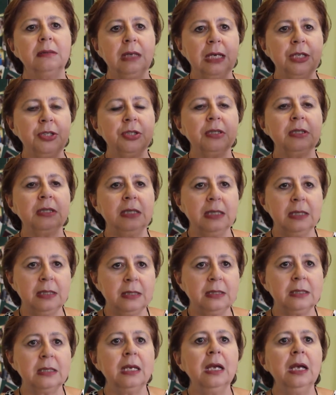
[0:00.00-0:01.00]

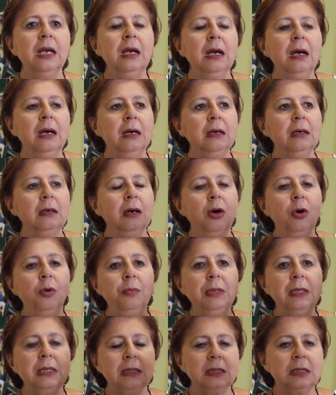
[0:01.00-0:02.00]
agencies,
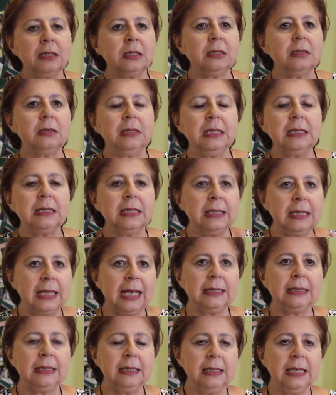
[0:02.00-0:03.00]
homeless, this and
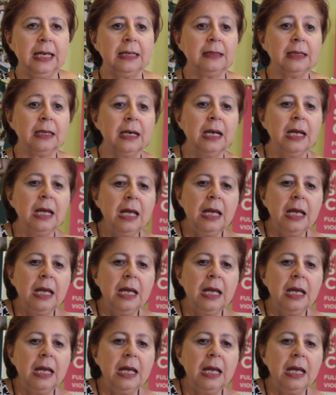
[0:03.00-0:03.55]
that and the other.